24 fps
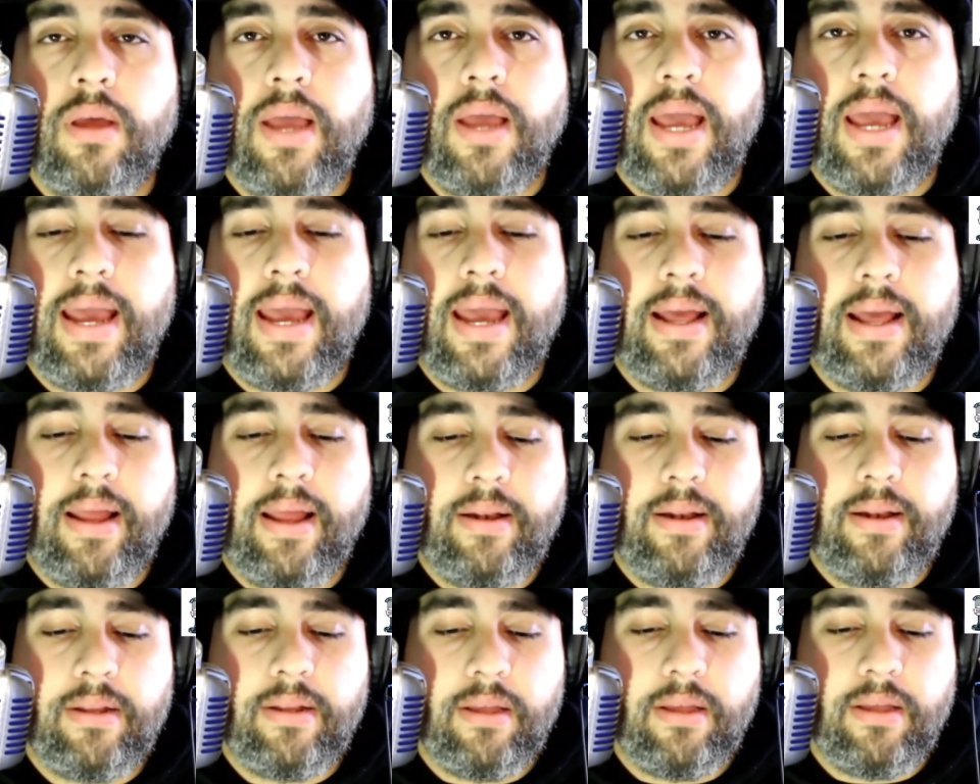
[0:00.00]

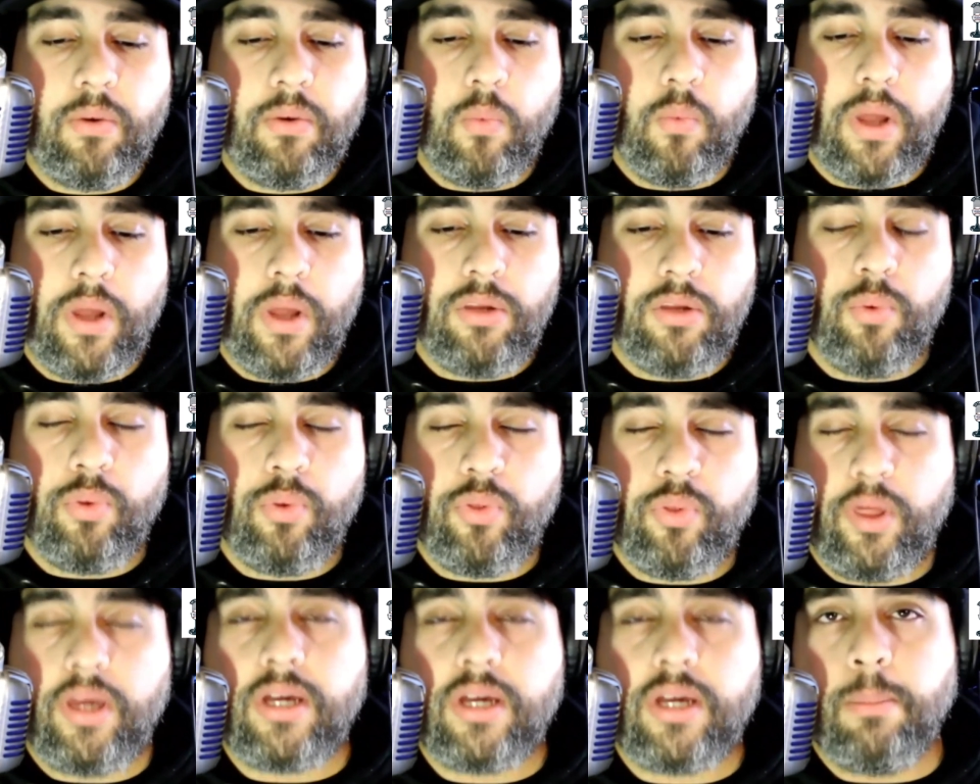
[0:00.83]
And when you
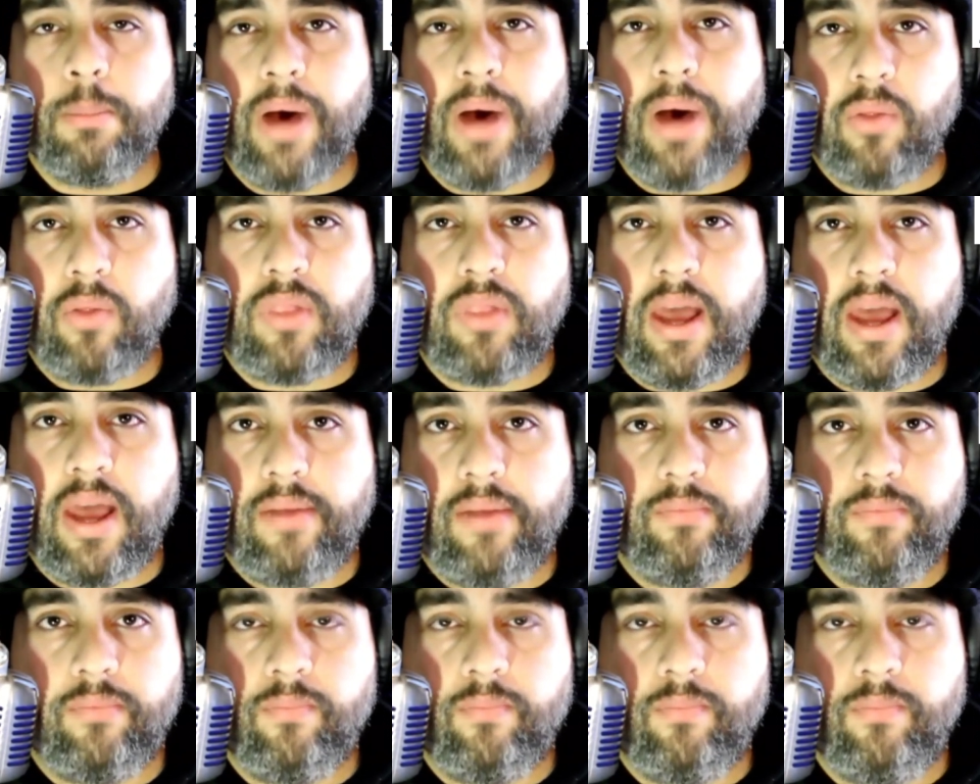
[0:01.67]
think about
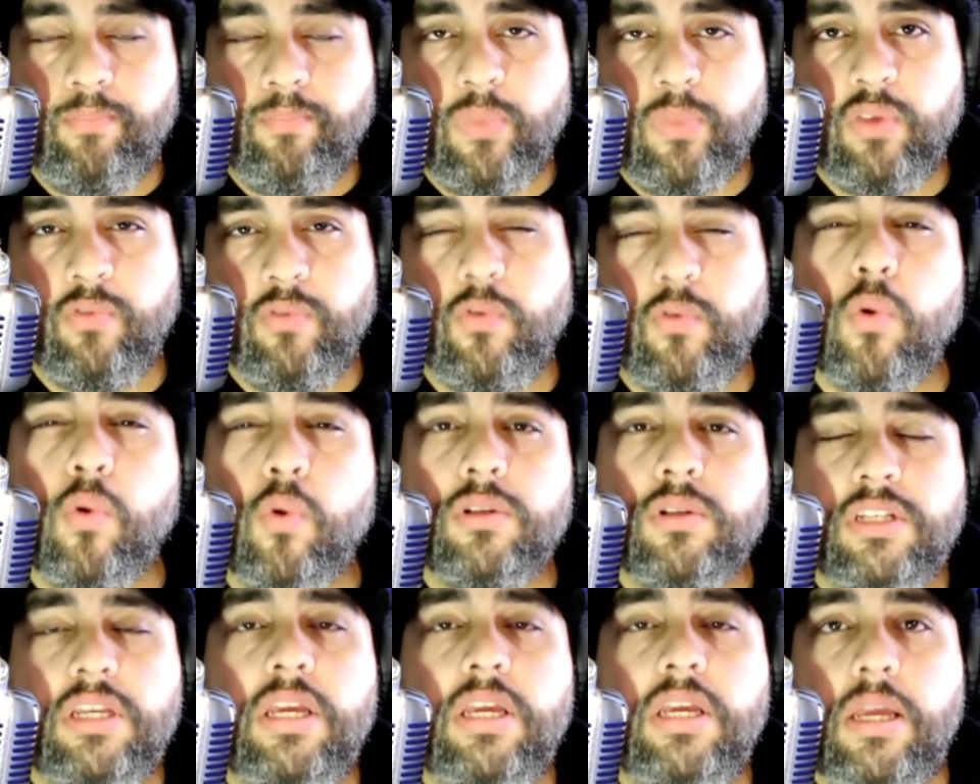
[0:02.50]
that, for a
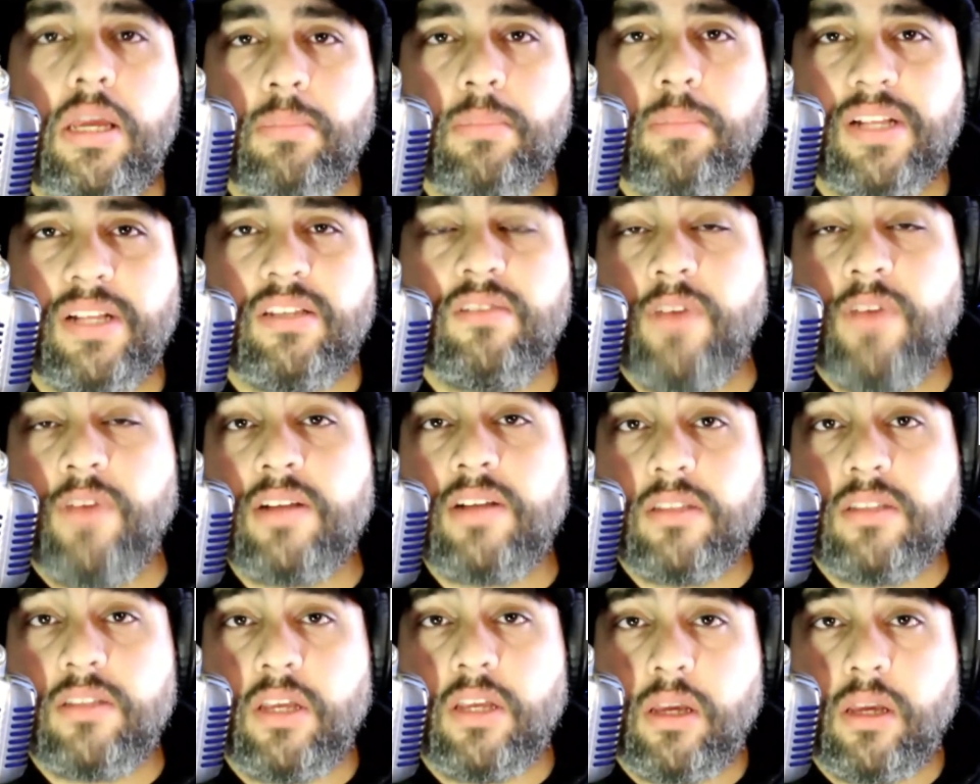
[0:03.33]
team that's
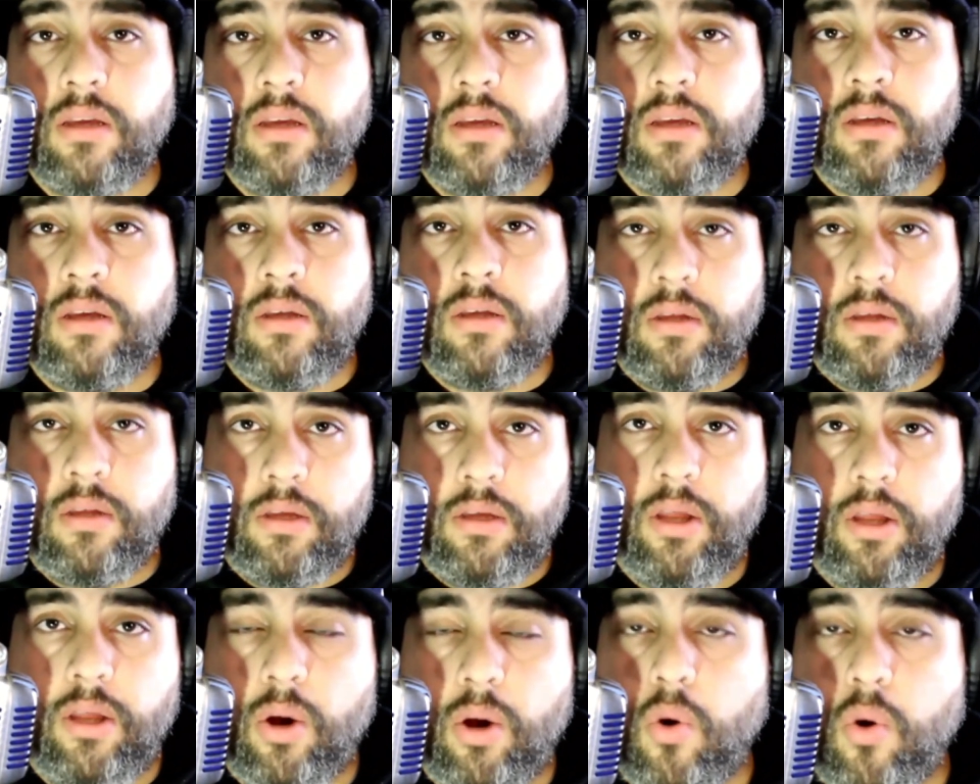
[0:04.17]
investing
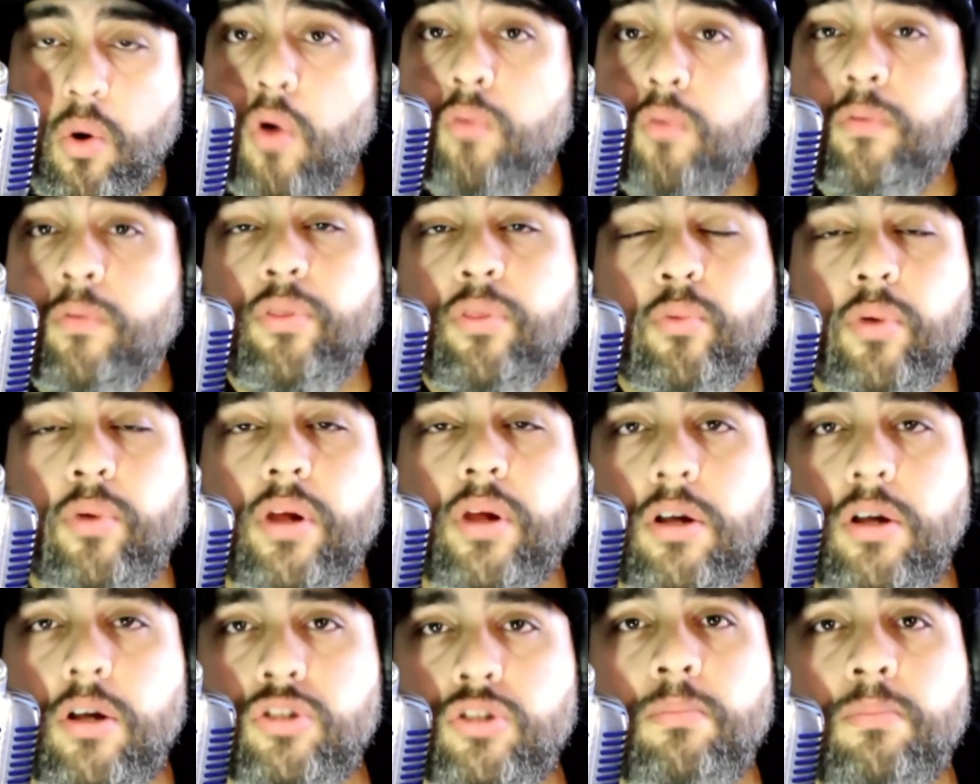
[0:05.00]
you know, over
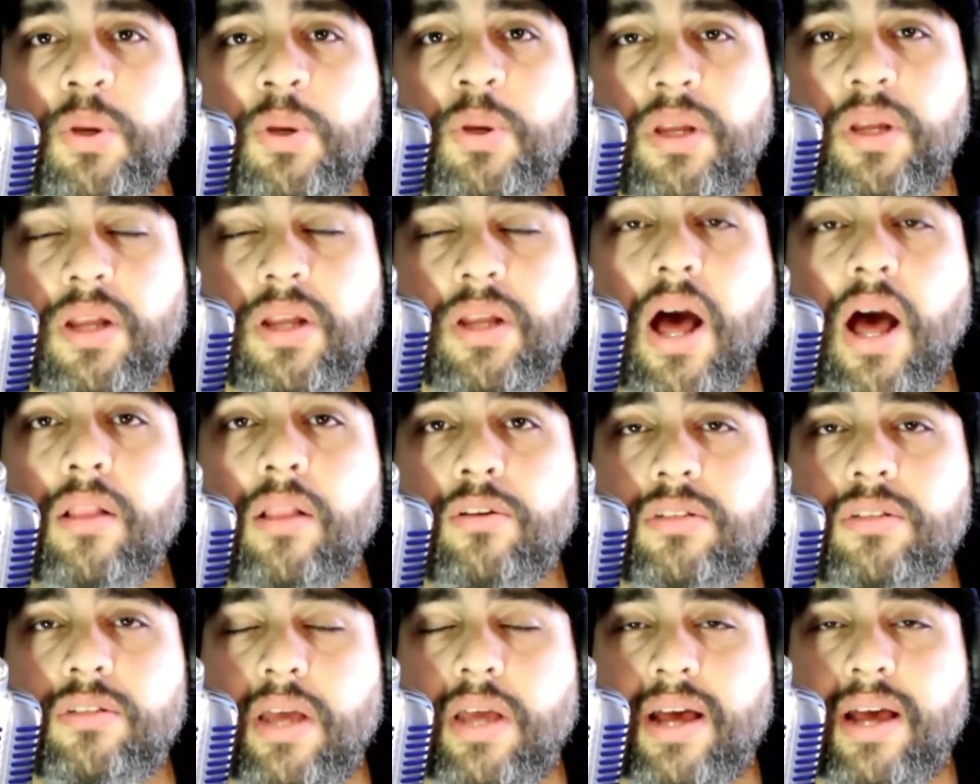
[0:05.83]
$300 million
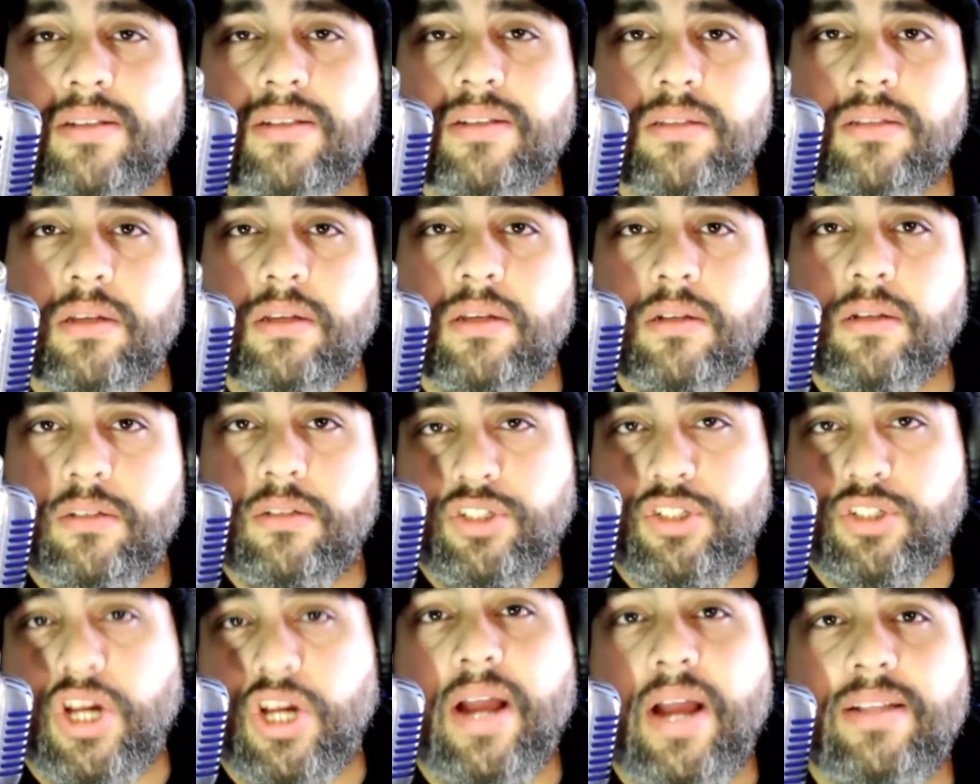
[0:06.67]
as the
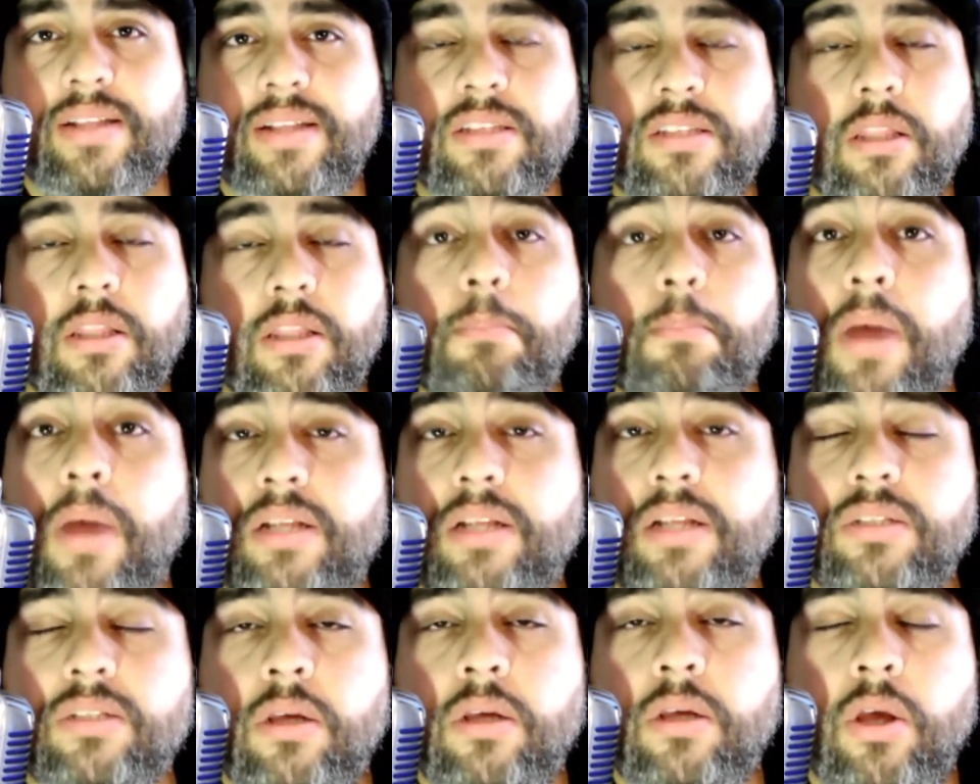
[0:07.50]
Giants and the
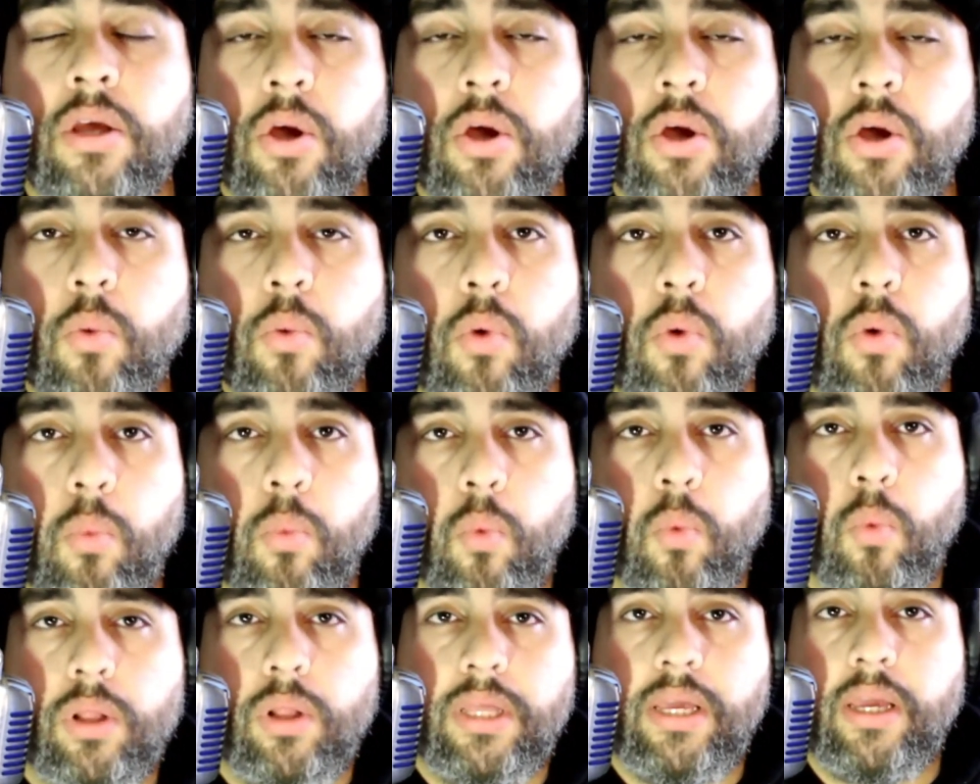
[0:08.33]
Mets were
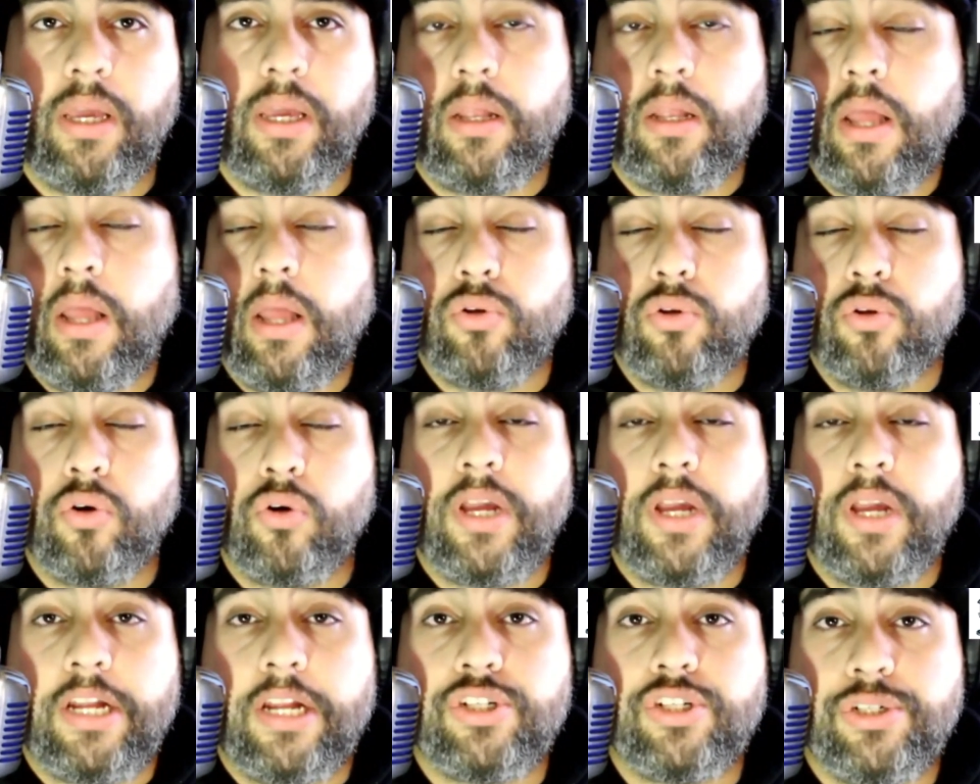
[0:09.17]
willing and, and
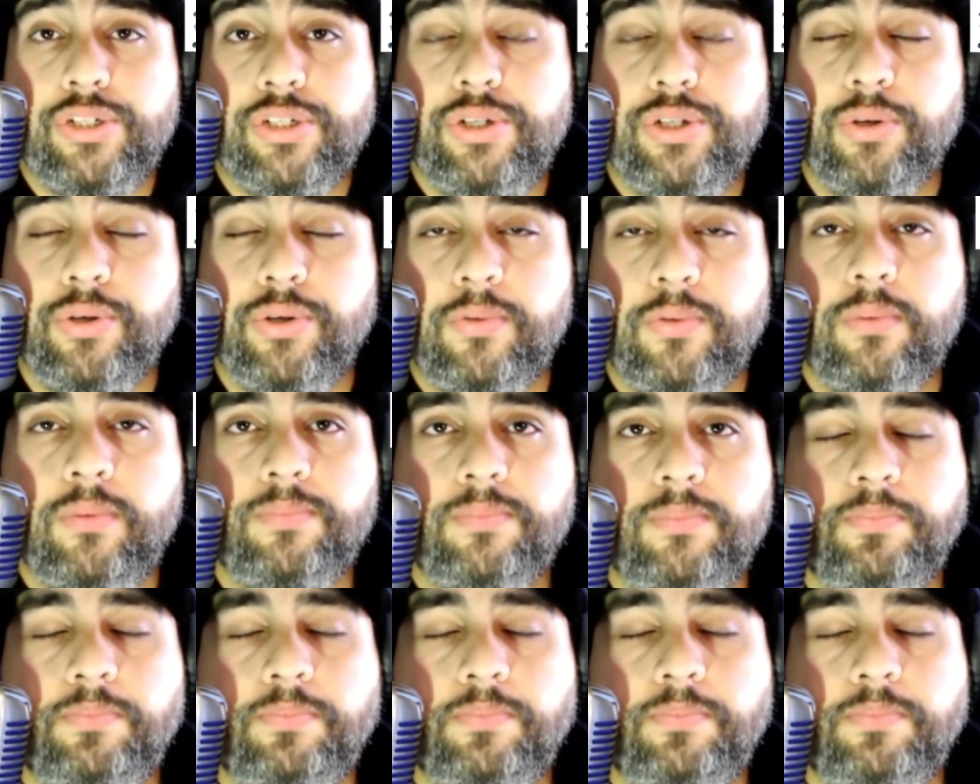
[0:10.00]
looking to do,